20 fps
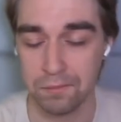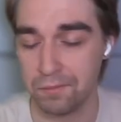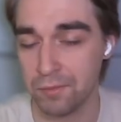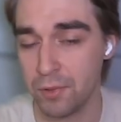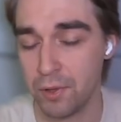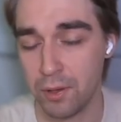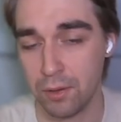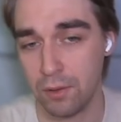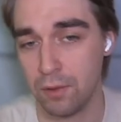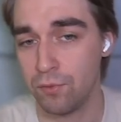
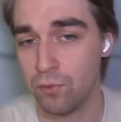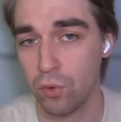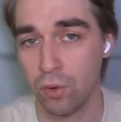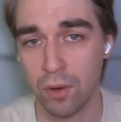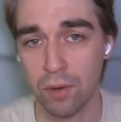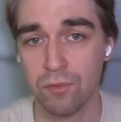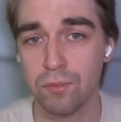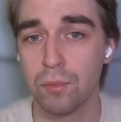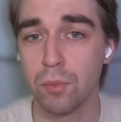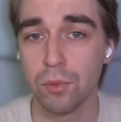like if you
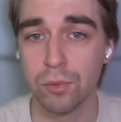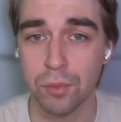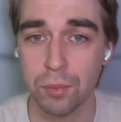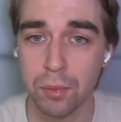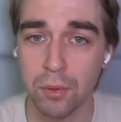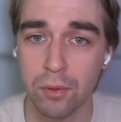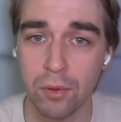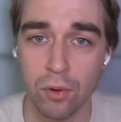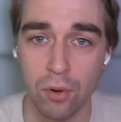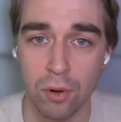have
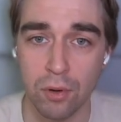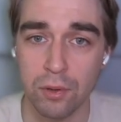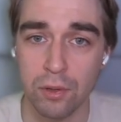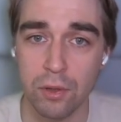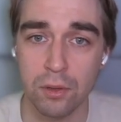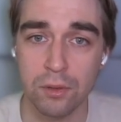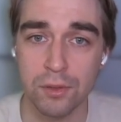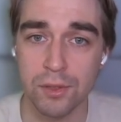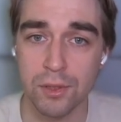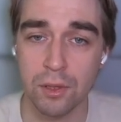multiple
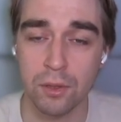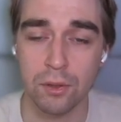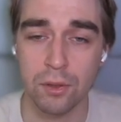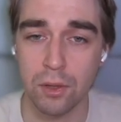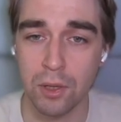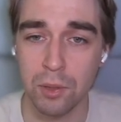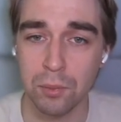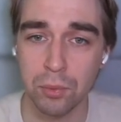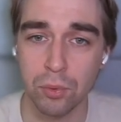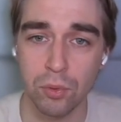kernels and the
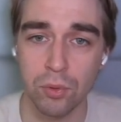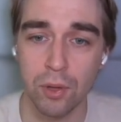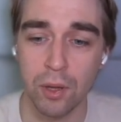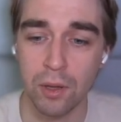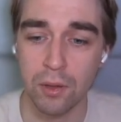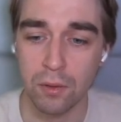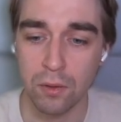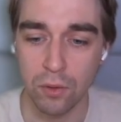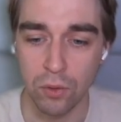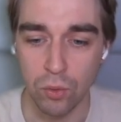input
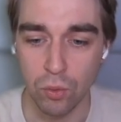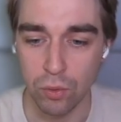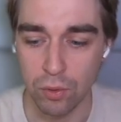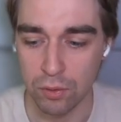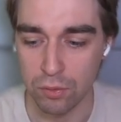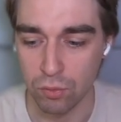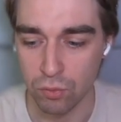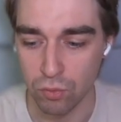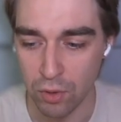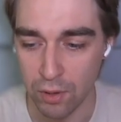data, you
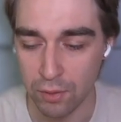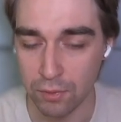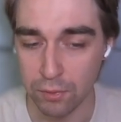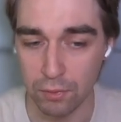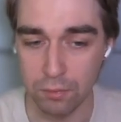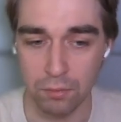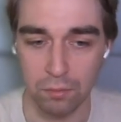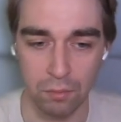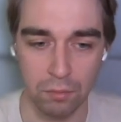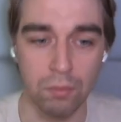can
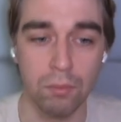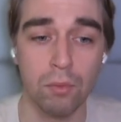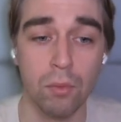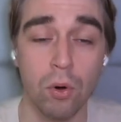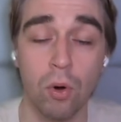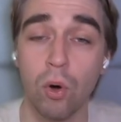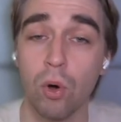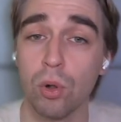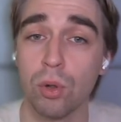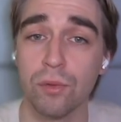run
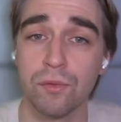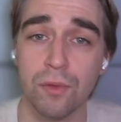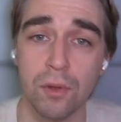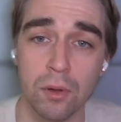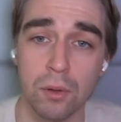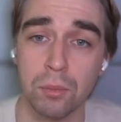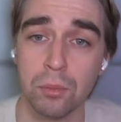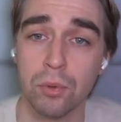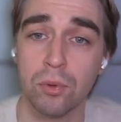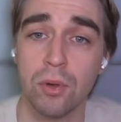all of the
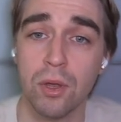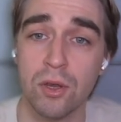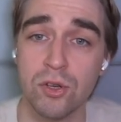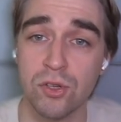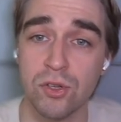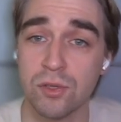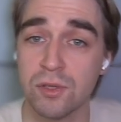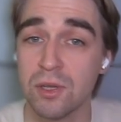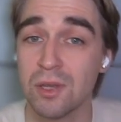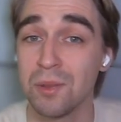
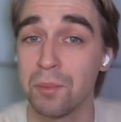computations in